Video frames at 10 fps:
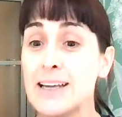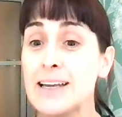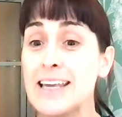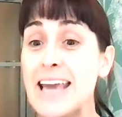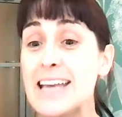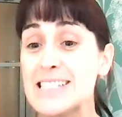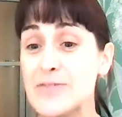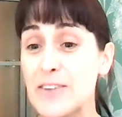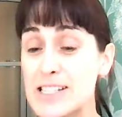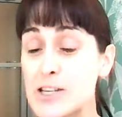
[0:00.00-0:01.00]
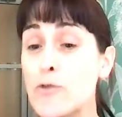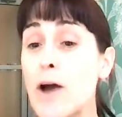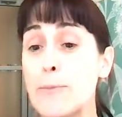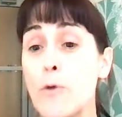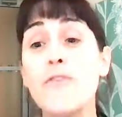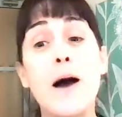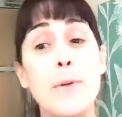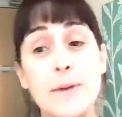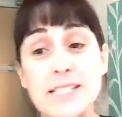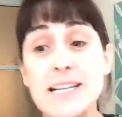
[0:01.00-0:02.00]
Yes, Vanessa, you're right. More fiber
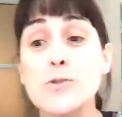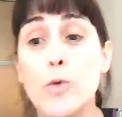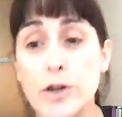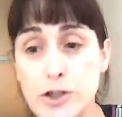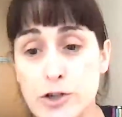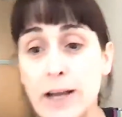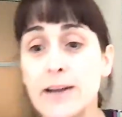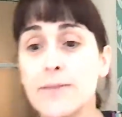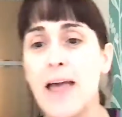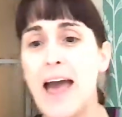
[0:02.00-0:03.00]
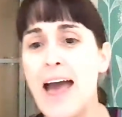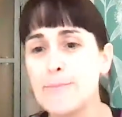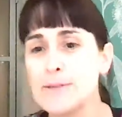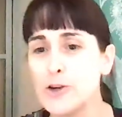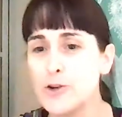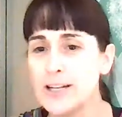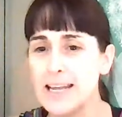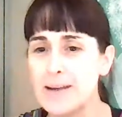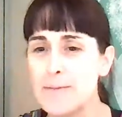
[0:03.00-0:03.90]
means less water to drink. Absolutely.